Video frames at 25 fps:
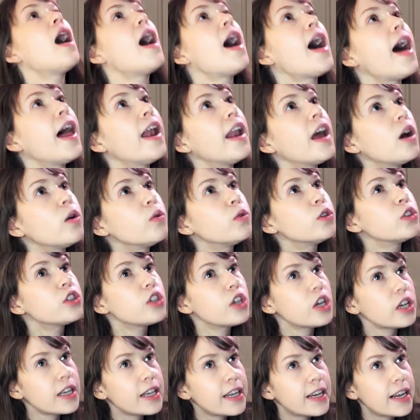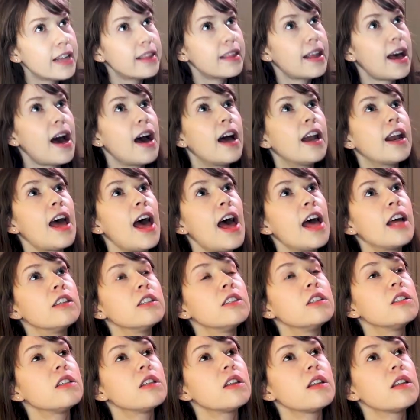and I was looking at that and